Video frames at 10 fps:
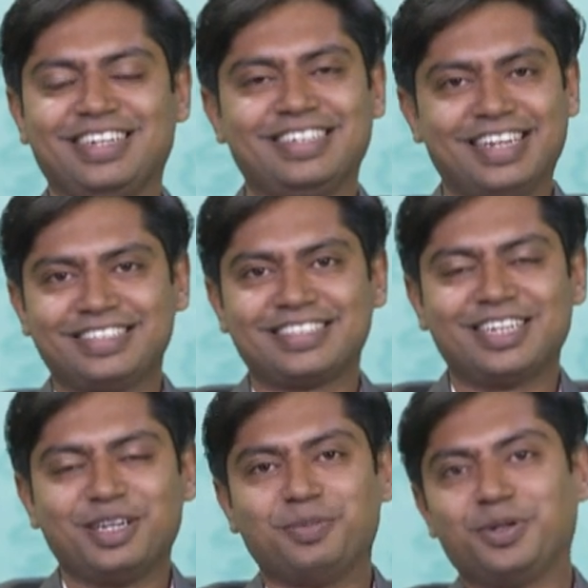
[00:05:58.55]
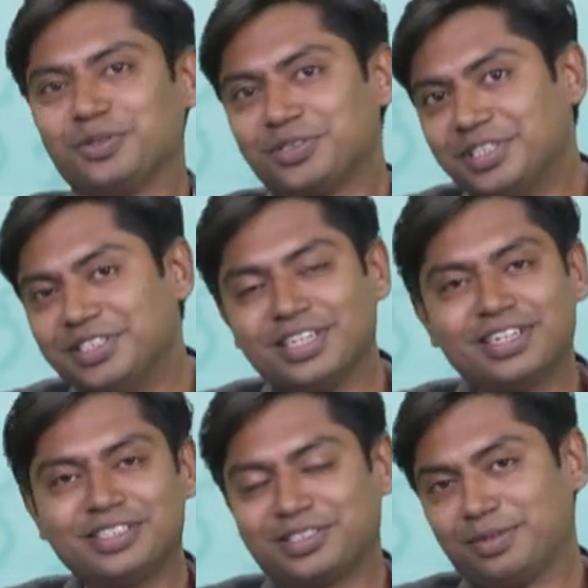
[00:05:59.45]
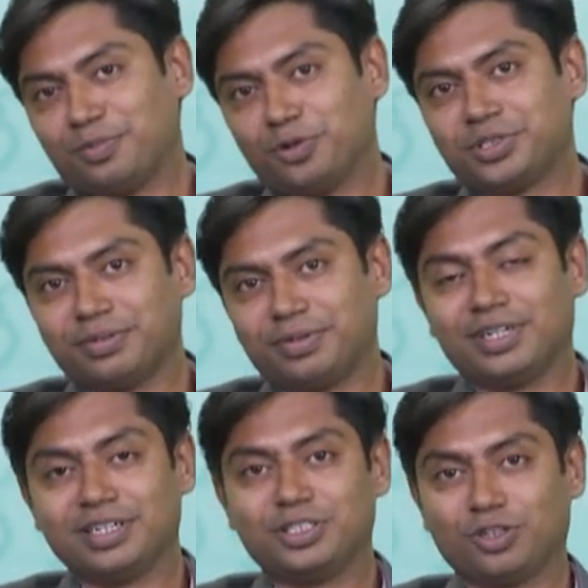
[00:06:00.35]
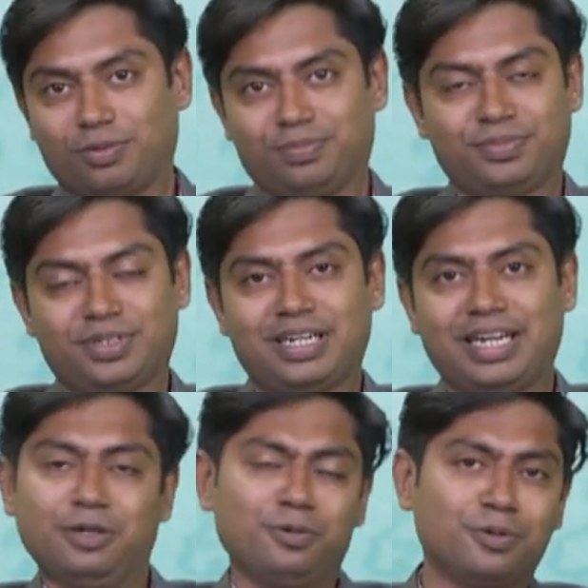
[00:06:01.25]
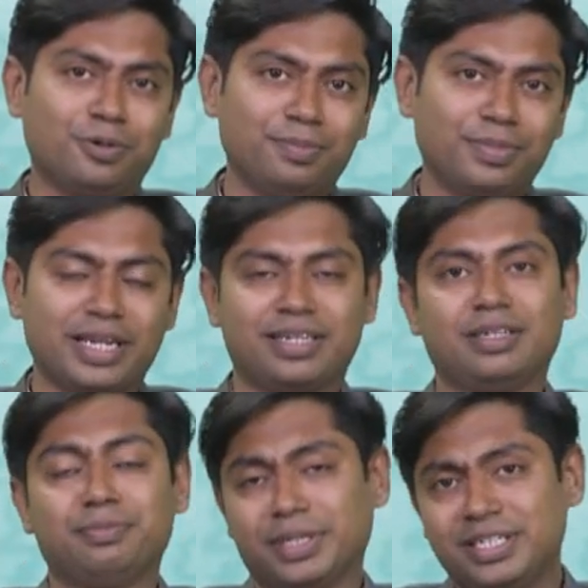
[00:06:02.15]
Yes, because teacher is the most difficult job. I don't know, like in many